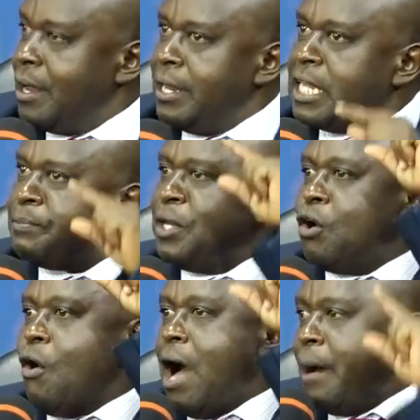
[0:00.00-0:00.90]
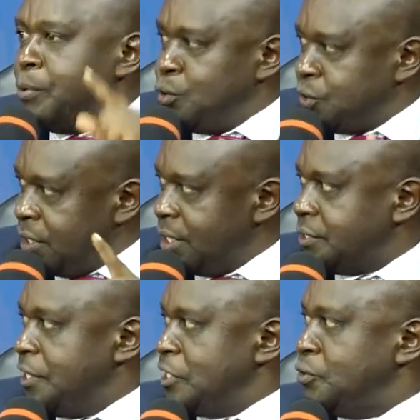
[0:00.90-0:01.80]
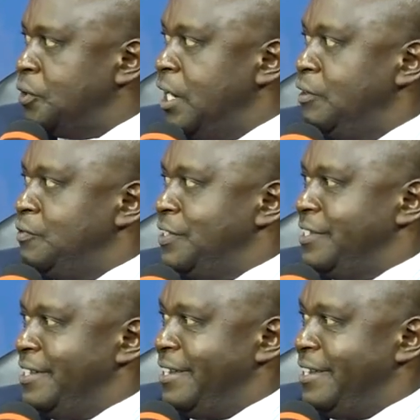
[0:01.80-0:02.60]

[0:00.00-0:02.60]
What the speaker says: Let me go up using the stairs, not the lift.